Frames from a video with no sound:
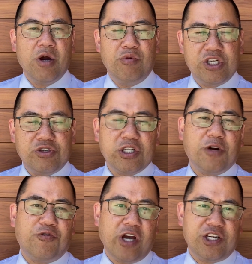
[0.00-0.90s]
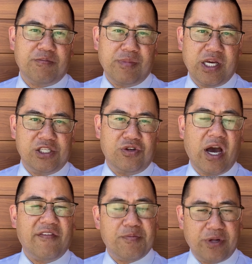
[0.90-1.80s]
Restricted free agent means you
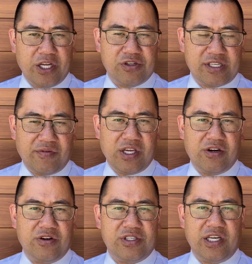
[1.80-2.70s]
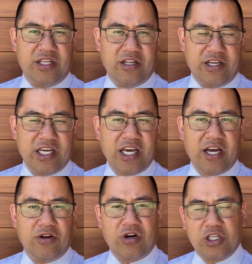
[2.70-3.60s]
haven't played your seven years in the league
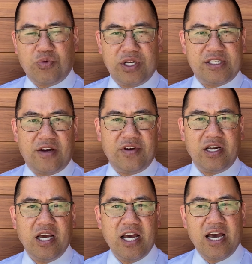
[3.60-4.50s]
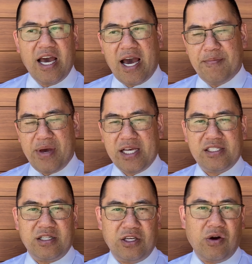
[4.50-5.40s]
yet. You're not 27, and
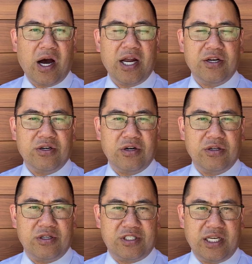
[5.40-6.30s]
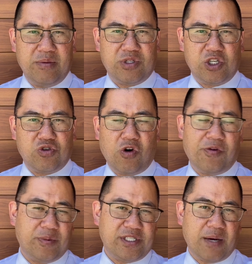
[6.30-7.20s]
basically you're under the team's control
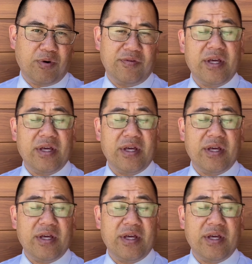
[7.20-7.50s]
from a standpoint.